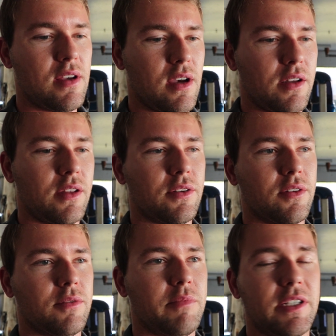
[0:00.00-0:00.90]

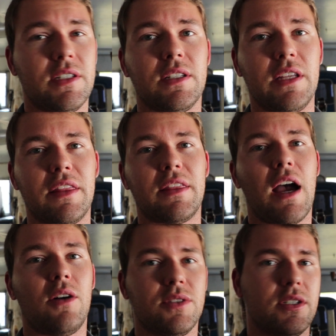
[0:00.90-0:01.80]
another basically
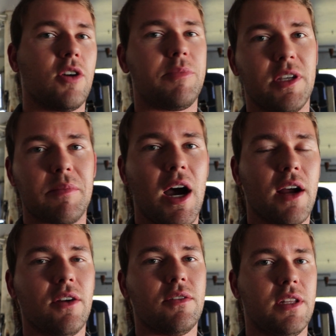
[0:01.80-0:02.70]
1,000 RPM
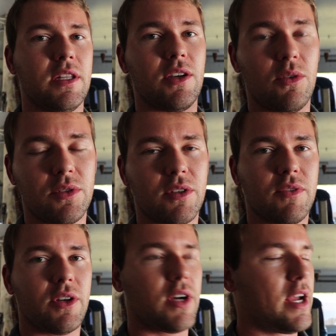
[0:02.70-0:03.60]
higher than the old
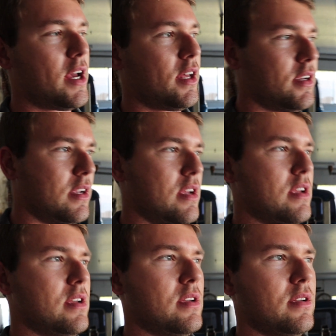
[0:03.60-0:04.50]
converter I had.
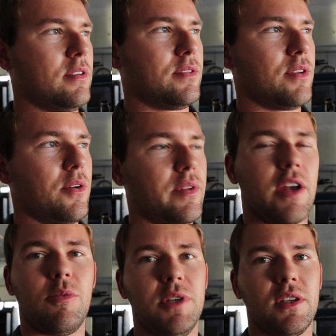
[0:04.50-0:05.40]
So
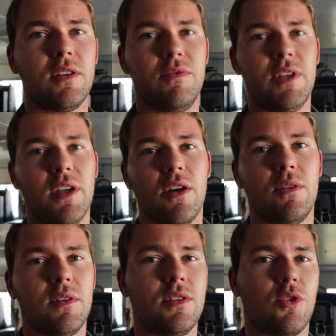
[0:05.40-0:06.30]
that'll be a good
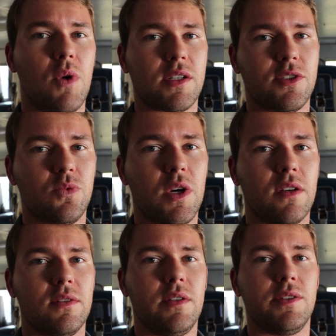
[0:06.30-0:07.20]
video to watch as
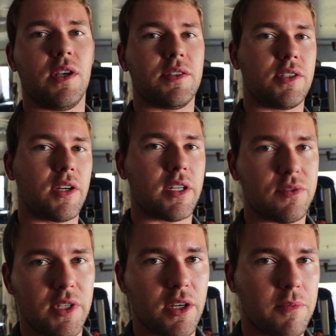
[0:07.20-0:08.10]
well. So I'll see you on the next
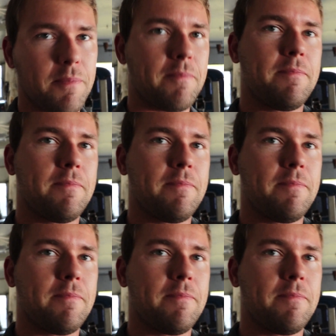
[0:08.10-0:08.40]
video.